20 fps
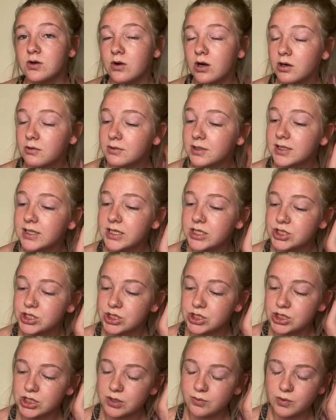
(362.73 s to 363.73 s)
our
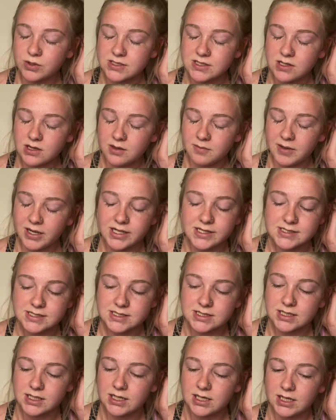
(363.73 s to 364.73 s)
relationship wasn't the best.
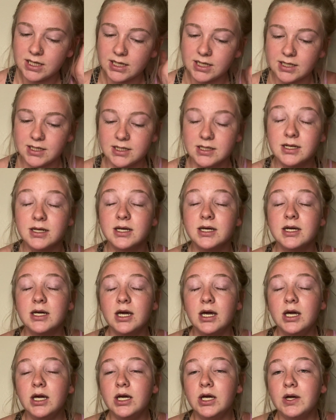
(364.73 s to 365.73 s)
And
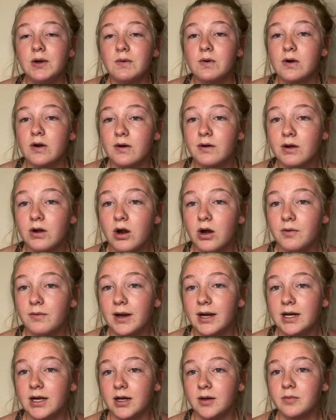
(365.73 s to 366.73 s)
we're on a car
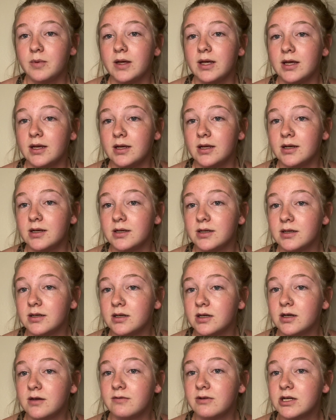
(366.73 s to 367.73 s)
ride up, and
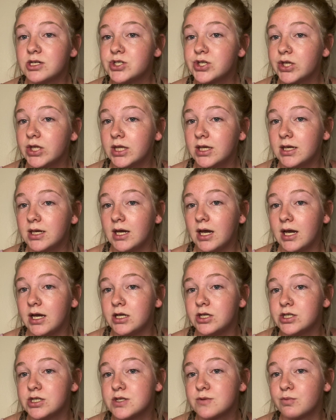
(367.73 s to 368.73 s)
eventually I
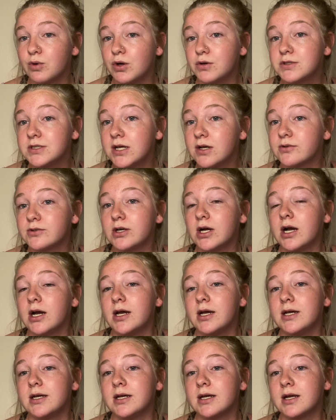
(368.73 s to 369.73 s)
just broke down
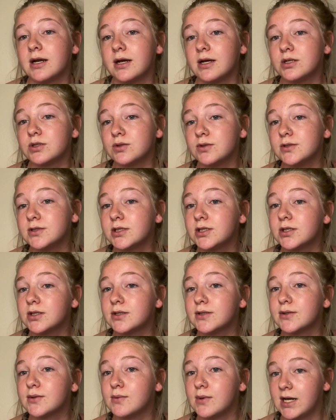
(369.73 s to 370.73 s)
crying, and I told
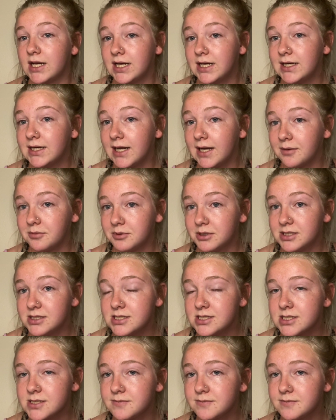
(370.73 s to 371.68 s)
her what had happened.